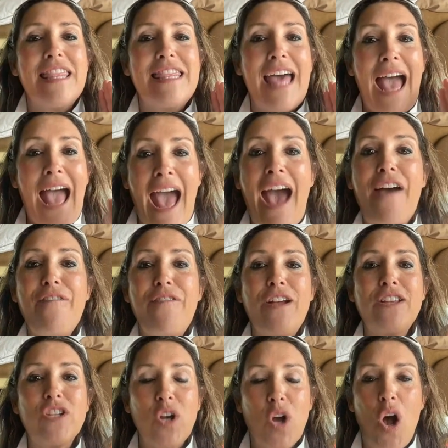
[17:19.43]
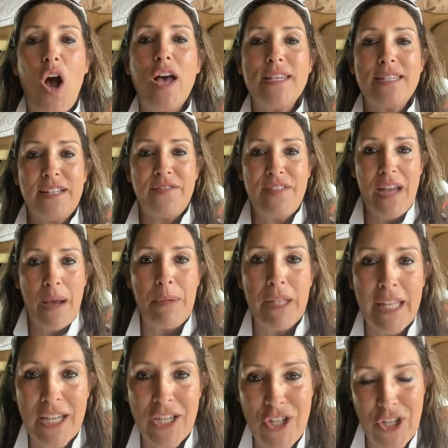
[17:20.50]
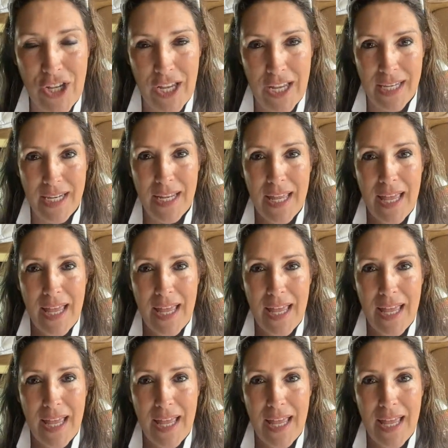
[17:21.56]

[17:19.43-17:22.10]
the average cost of demolition,